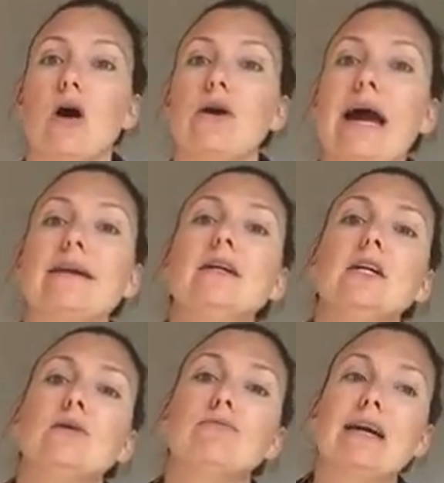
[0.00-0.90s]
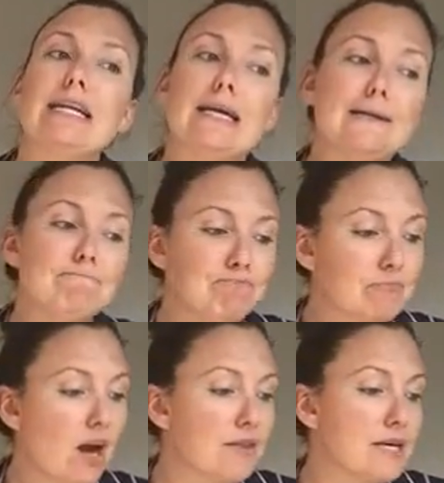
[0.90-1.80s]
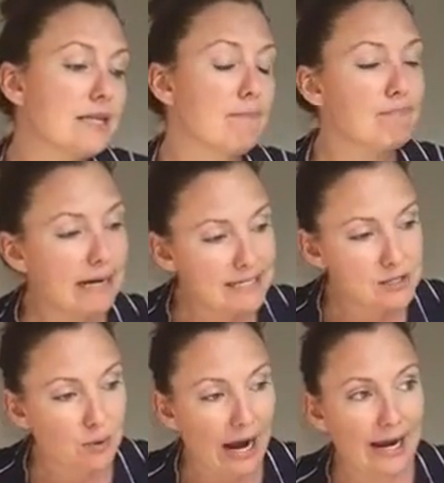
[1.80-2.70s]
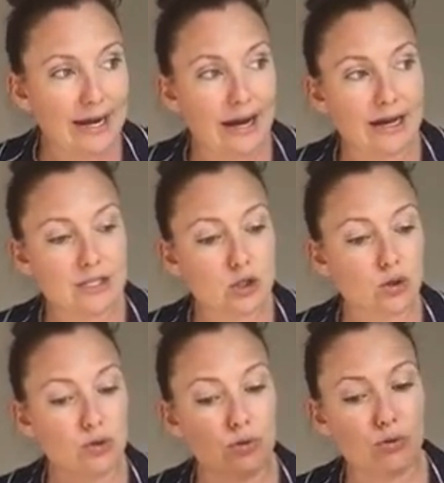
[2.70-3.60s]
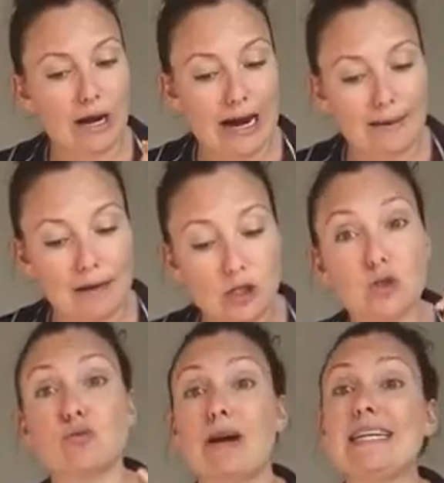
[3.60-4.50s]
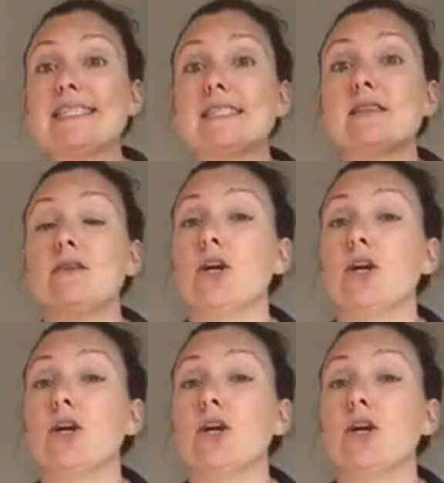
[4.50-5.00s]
and really I think the best way to address